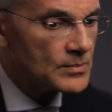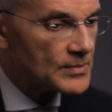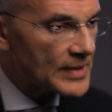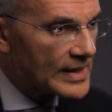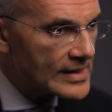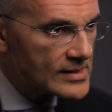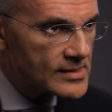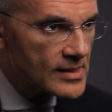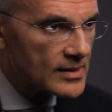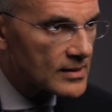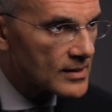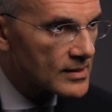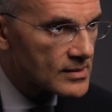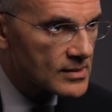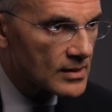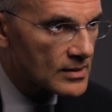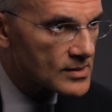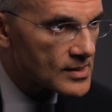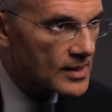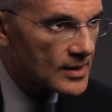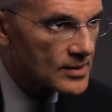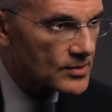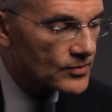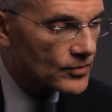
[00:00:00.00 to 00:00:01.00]
amazingly
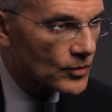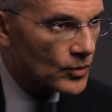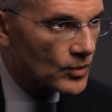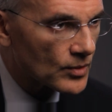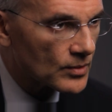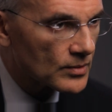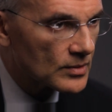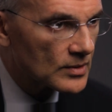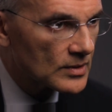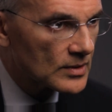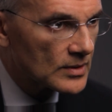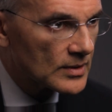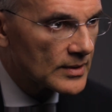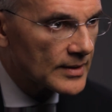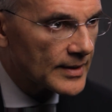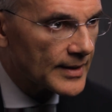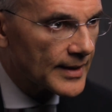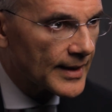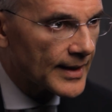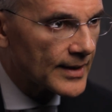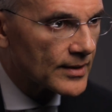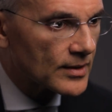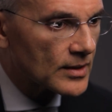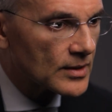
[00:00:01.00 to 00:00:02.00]
successful
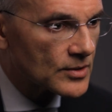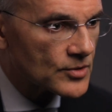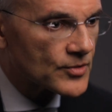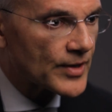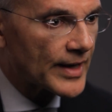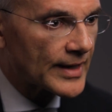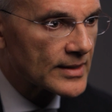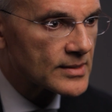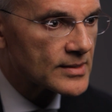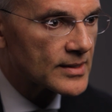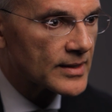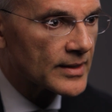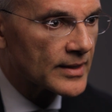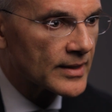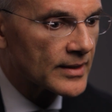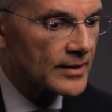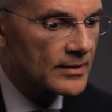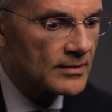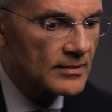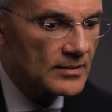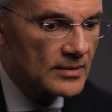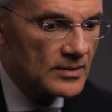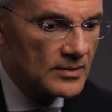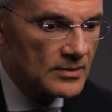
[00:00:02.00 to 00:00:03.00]
at
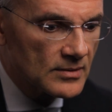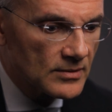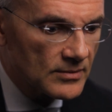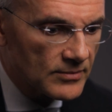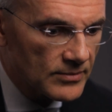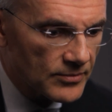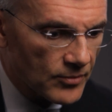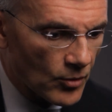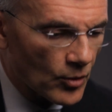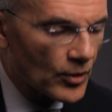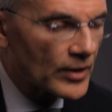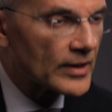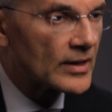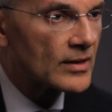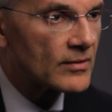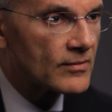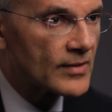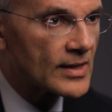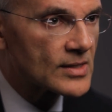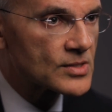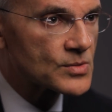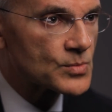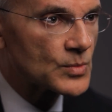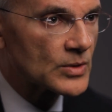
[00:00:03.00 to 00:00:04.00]
attracting foreign
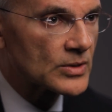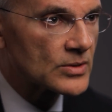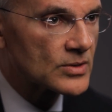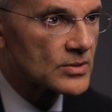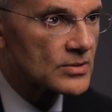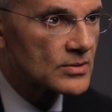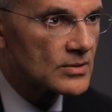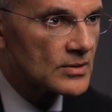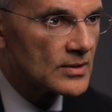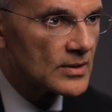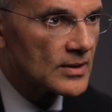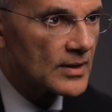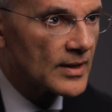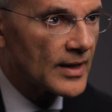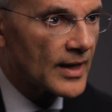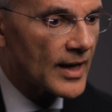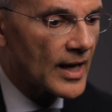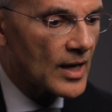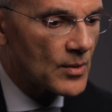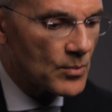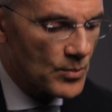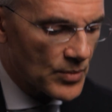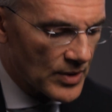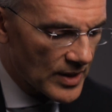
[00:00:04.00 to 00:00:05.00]
investment
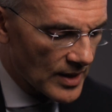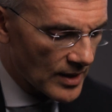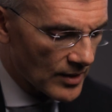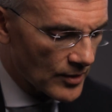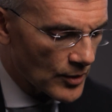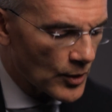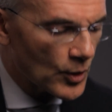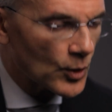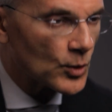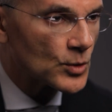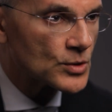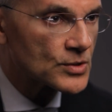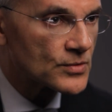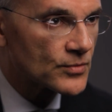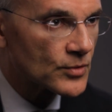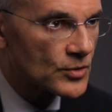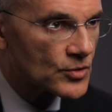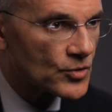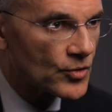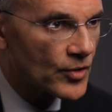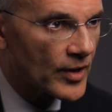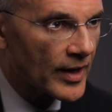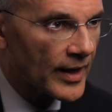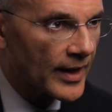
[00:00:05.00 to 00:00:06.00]
and being nodes
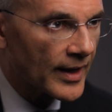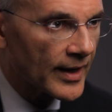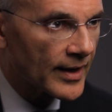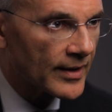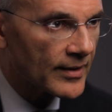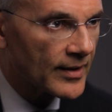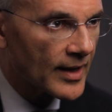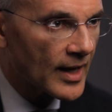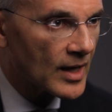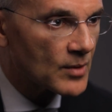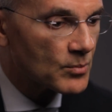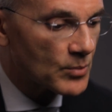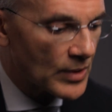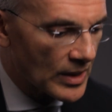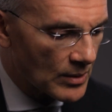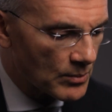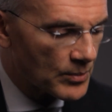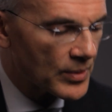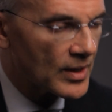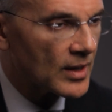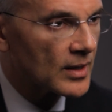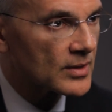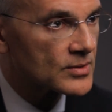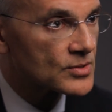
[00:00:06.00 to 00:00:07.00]
for trade and
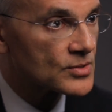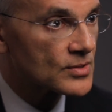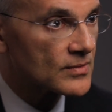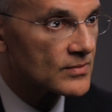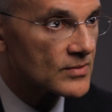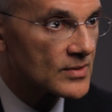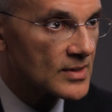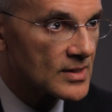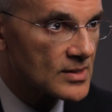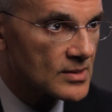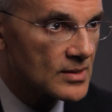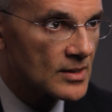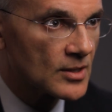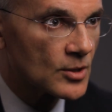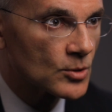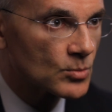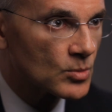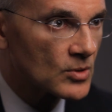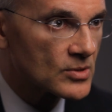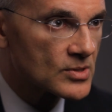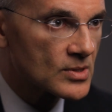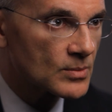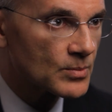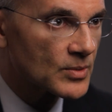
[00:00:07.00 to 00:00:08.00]
being parts of these
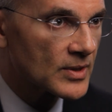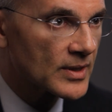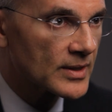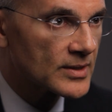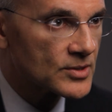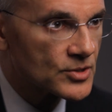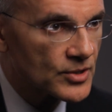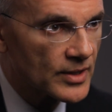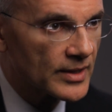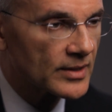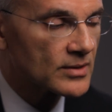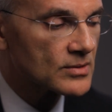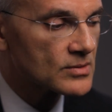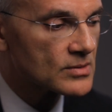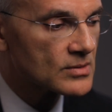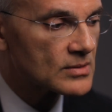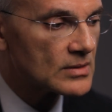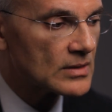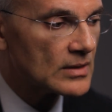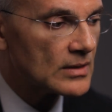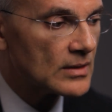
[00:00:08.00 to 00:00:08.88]
global supply chains.